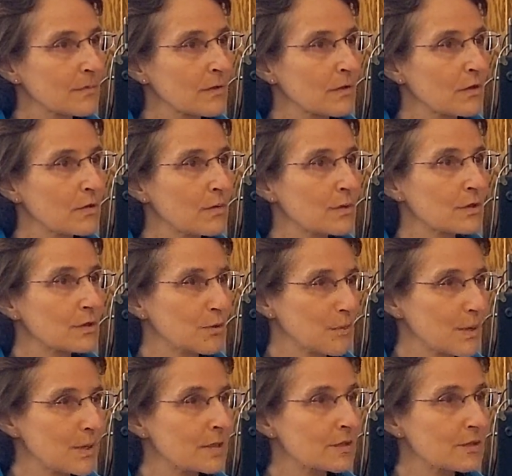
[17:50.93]
who was
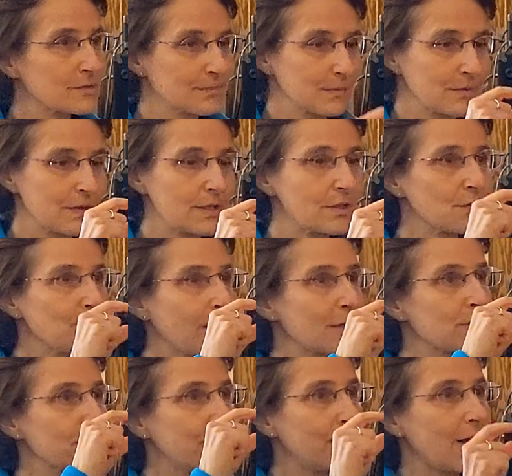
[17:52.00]
always this
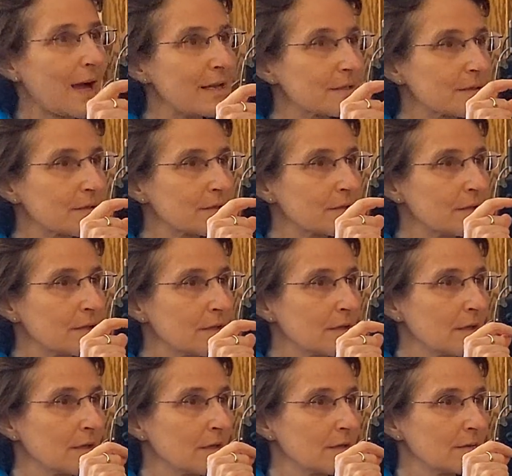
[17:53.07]
much faster
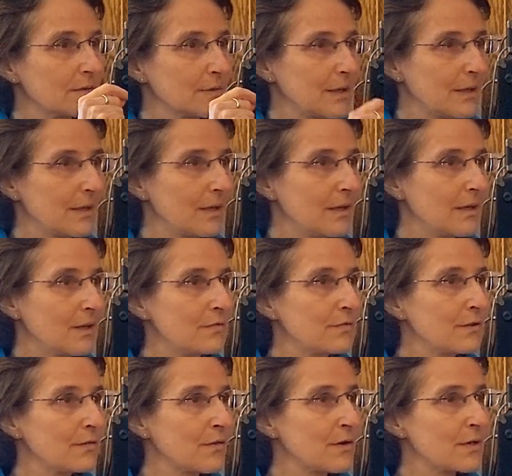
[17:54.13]
than the
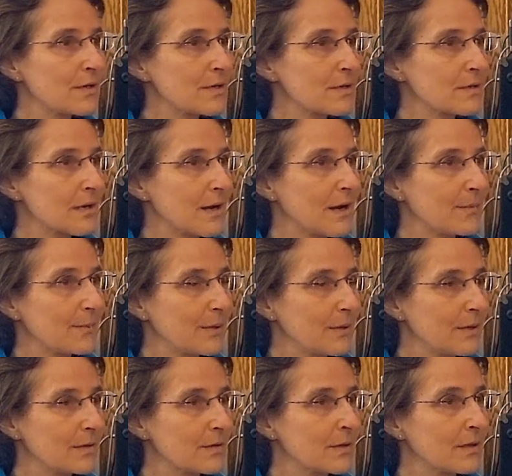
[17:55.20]
evil voices that I'm
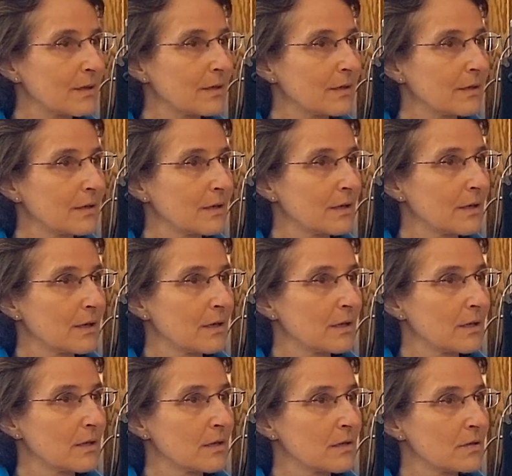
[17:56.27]
hearing.
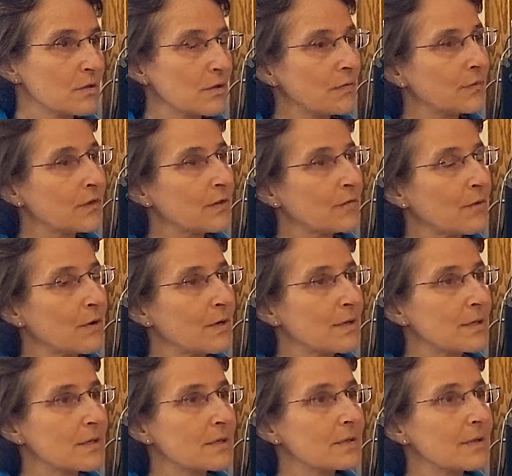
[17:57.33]
So if the
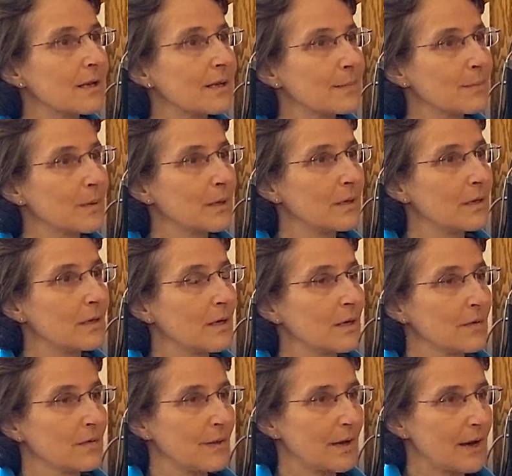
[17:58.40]
voices tell me
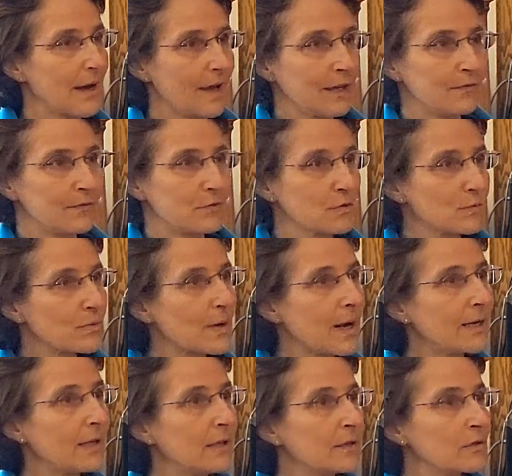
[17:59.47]
that I have to
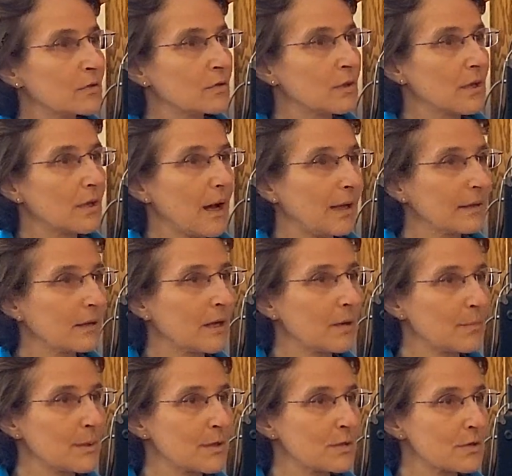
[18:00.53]
run into the
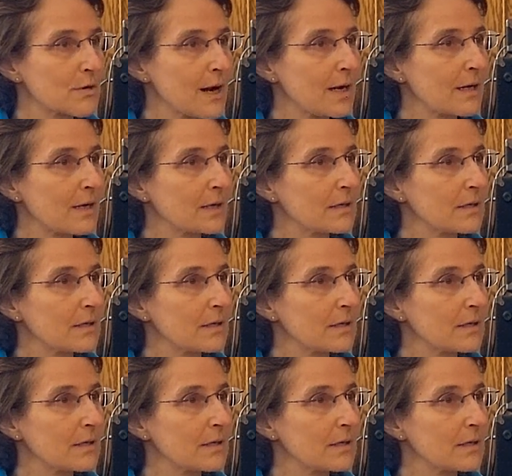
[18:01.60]
oncoming truck,